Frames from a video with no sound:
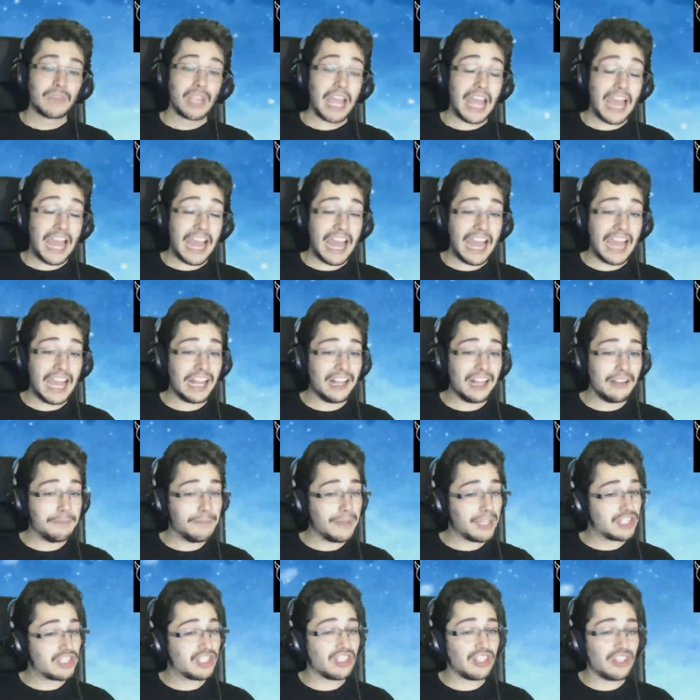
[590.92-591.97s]
I'll
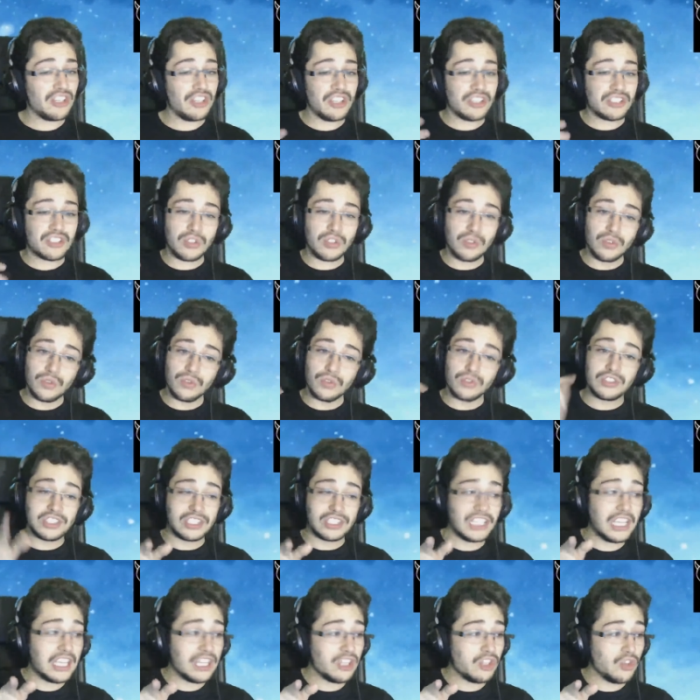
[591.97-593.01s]
be sure to
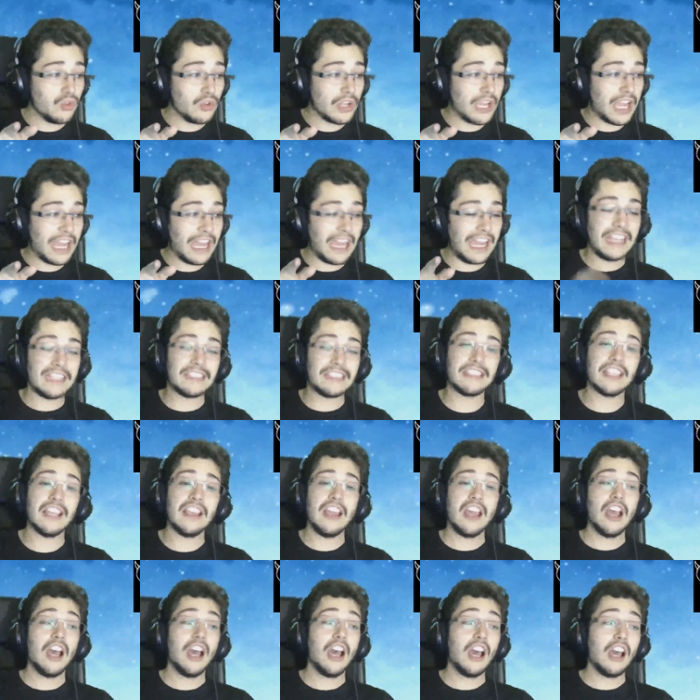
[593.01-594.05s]
see you guys
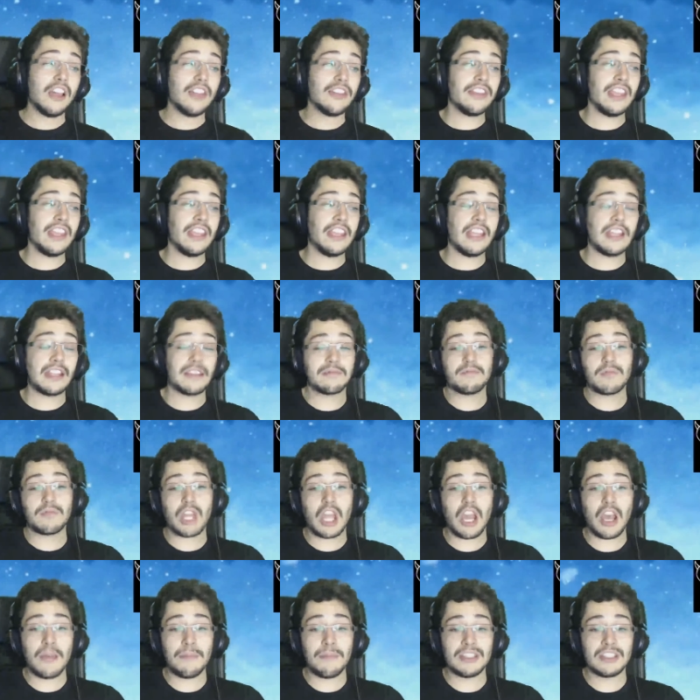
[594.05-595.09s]
on the
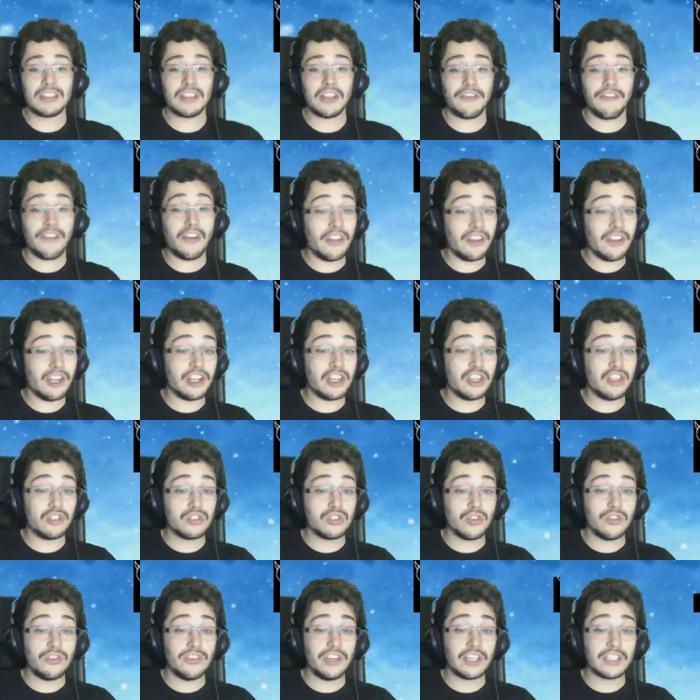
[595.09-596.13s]
comments of other
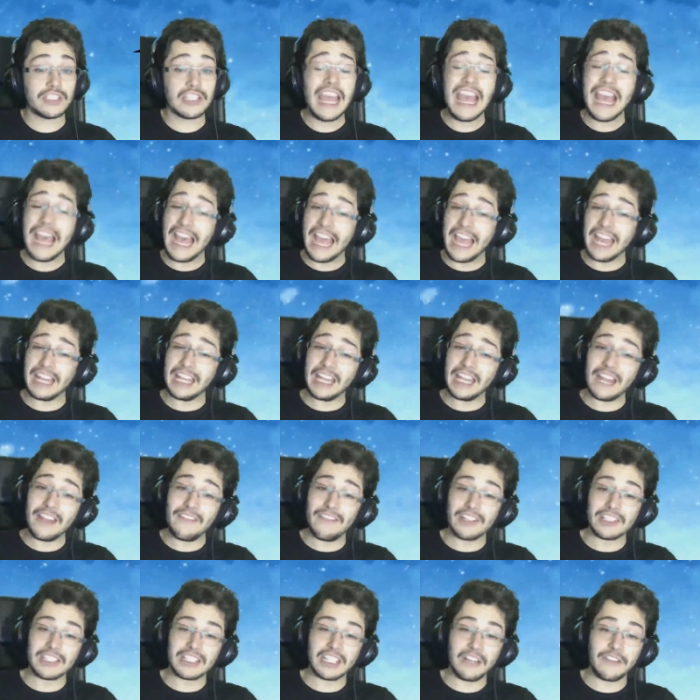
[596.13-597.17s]
YouTubers. I
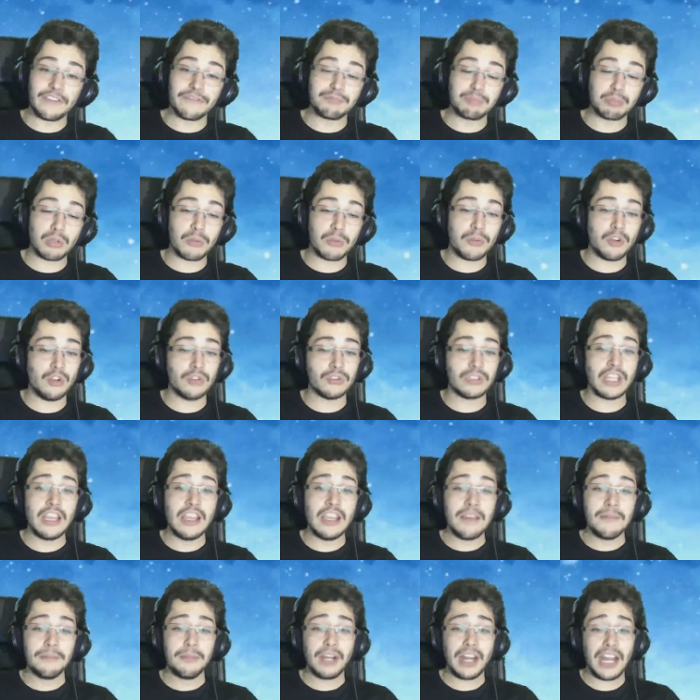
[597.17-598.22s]
never self-promote,
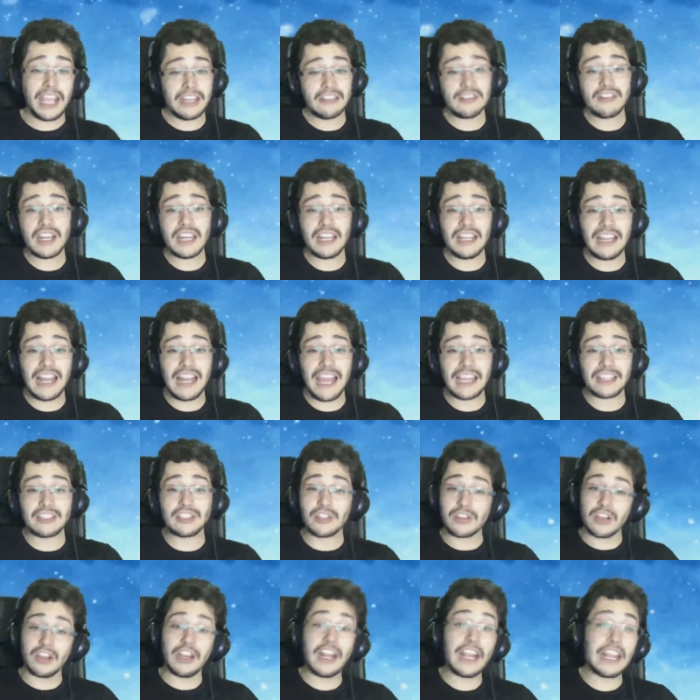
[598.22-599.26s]
but I really like to
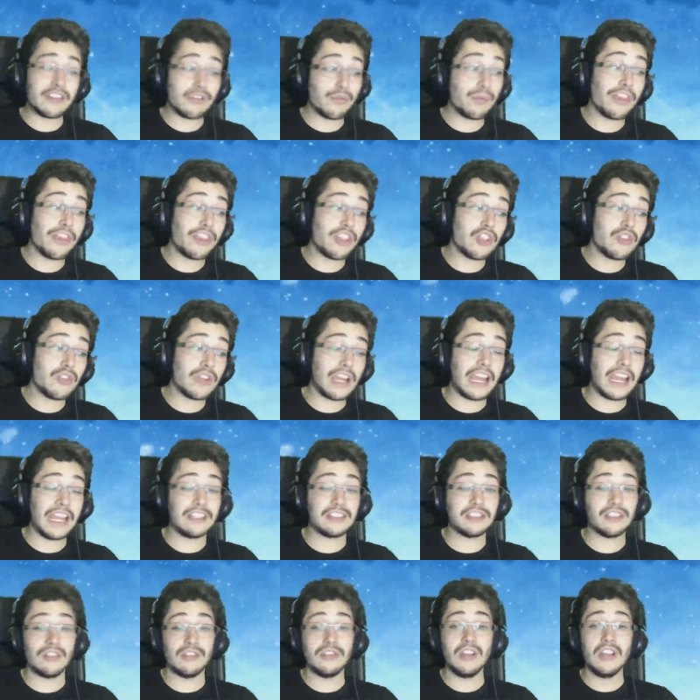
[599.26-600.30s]
connect with you guys.
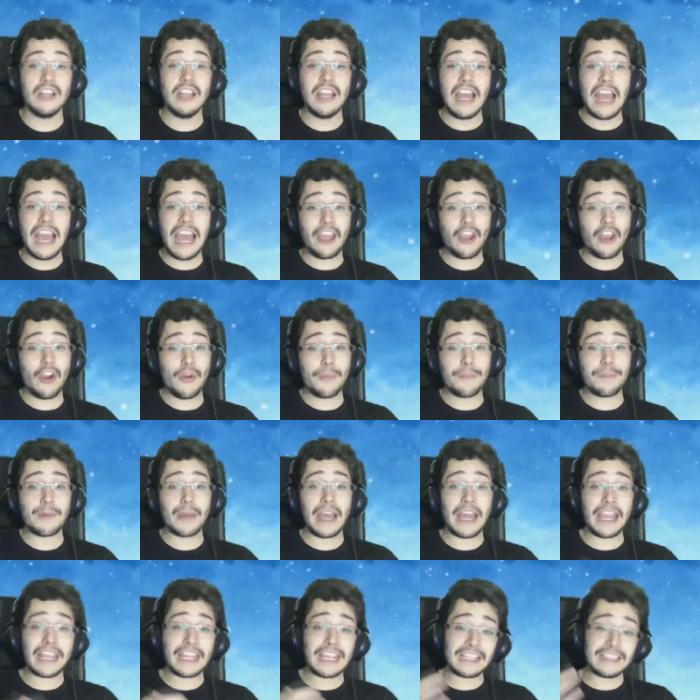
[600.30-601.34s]
So I hope
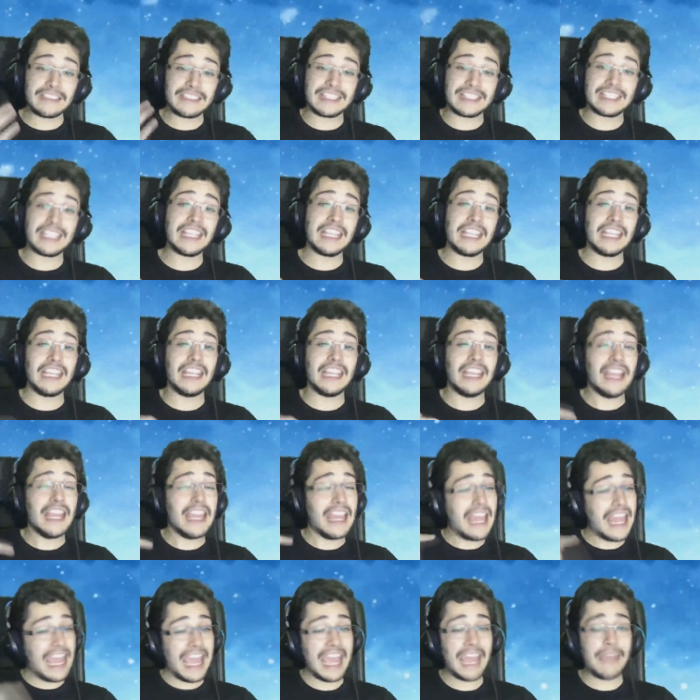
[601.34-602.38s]
I can see
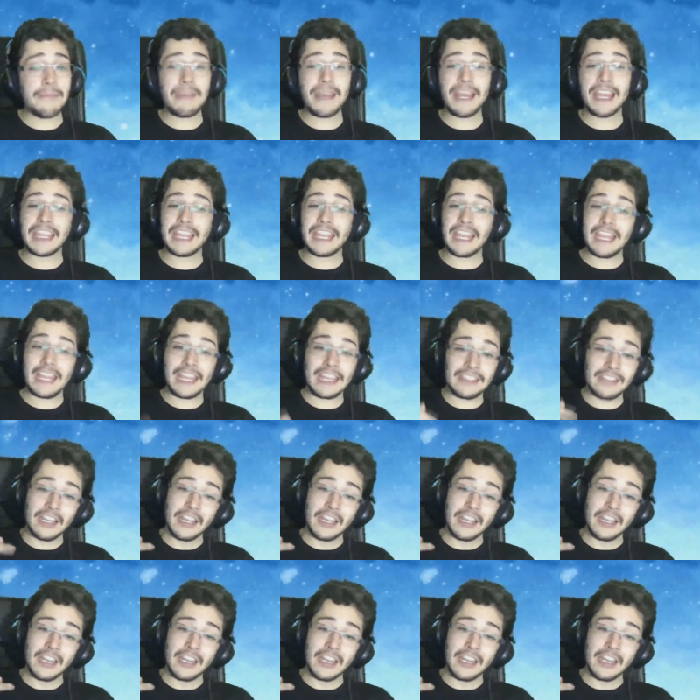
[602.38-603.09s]
Emma again,